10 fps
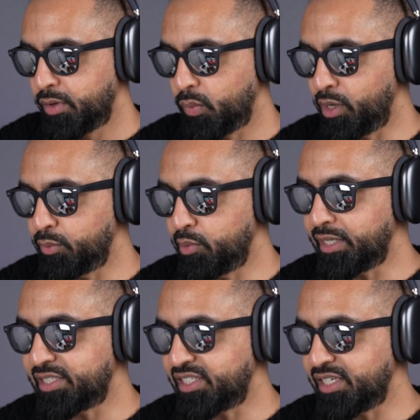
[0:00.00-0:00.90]
When we
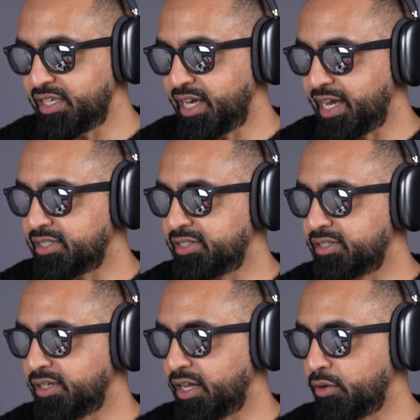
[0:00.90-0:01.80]
went to
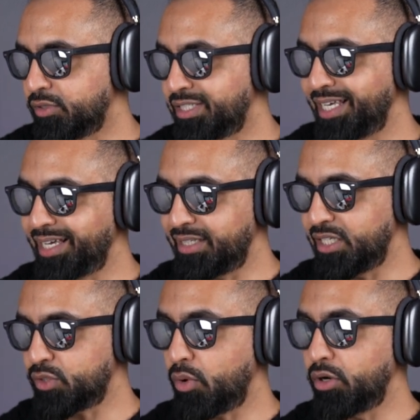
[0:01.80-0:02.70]
CES, seeing
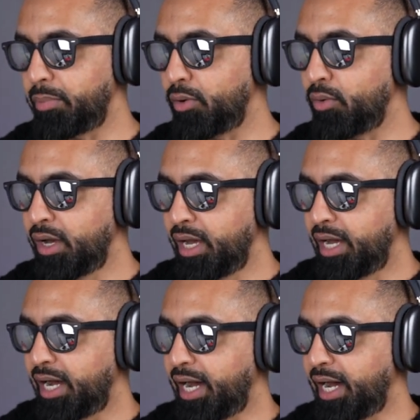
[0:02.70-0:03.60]
this rollerball,
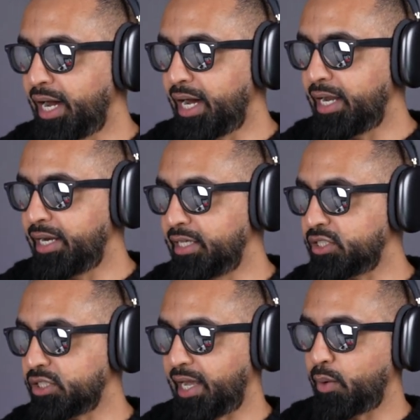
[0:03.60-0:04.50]
and it's
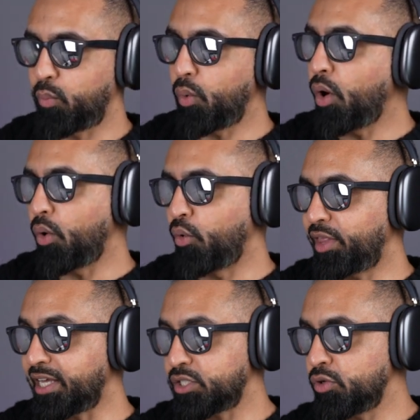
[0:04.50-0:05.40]
just like, whoa,
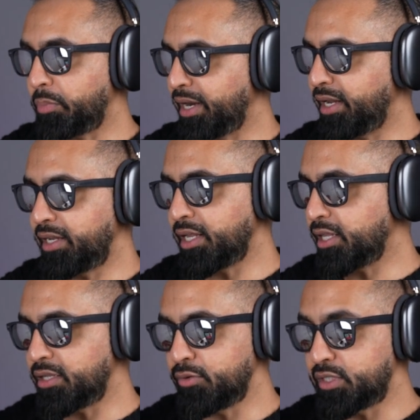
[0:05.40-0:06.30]
that's super. And
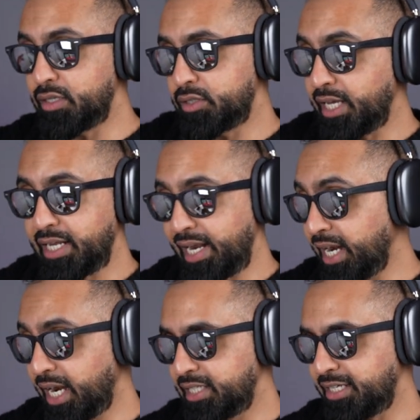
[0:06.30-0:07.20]
it was taking
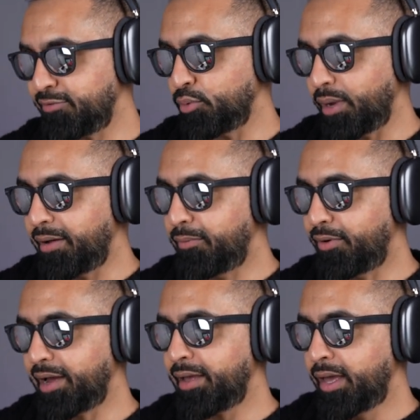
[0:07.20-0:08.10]
headlines everywhere,
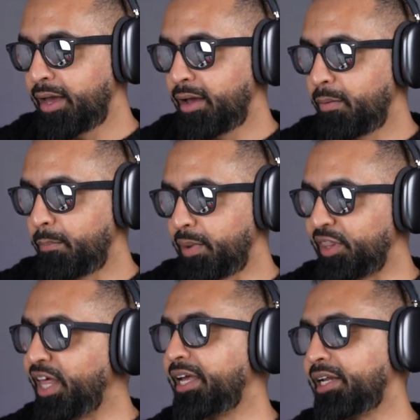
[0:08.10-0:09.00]
right? But
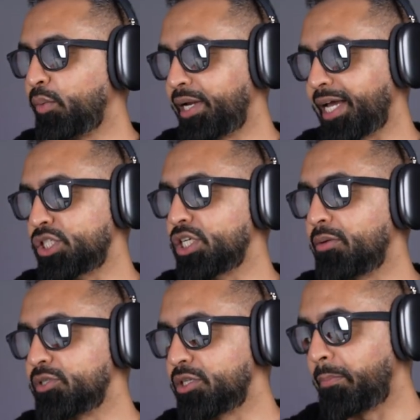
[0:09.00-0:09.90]
then when it actually
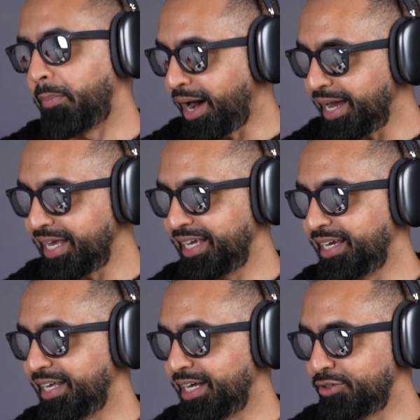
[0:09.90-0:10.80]
comes to buying
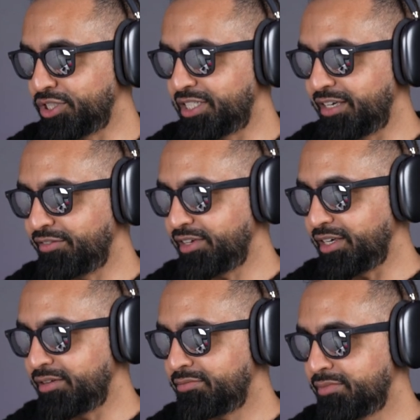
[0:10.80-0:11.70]
an LG
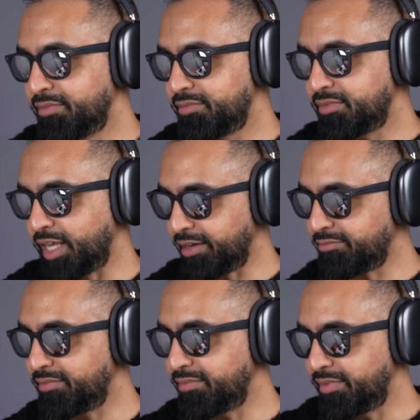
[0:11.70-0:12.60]
TV, it's like,
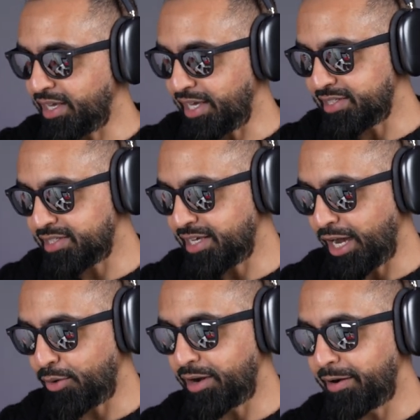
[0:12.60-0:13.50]
here's
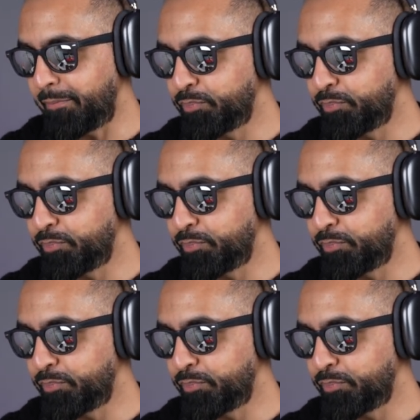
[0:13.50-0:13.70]
our